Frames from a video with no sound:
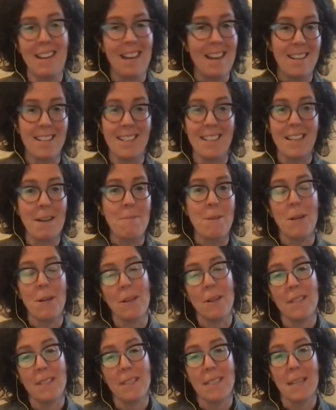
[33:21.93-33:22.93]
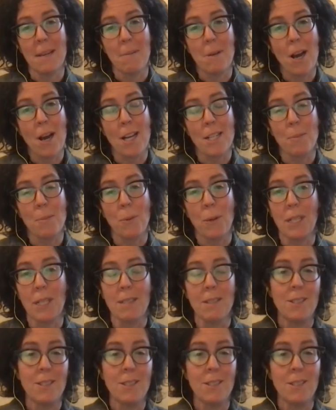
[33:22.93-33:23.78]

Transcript: and come out at the same cost point.